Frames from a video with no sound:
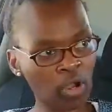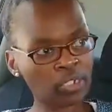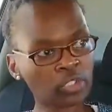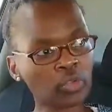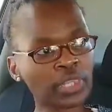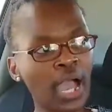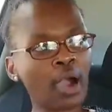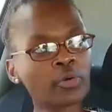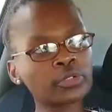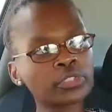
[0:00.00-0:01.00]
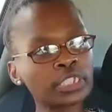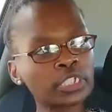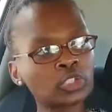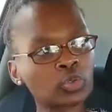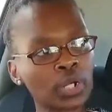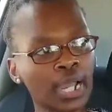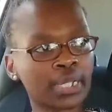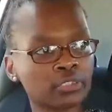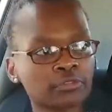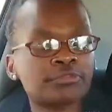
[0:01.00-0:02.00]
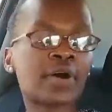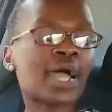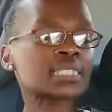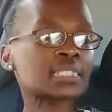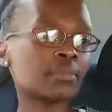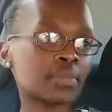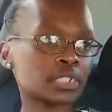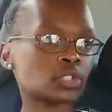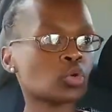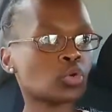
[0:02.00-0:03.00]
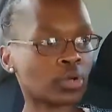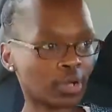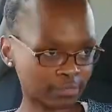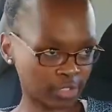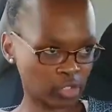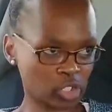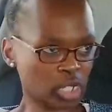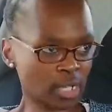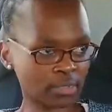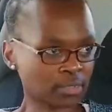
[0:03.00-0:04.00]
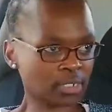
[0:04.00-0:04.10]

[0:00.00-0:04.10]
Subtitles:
so now you need to kind of find somebody to look after your child.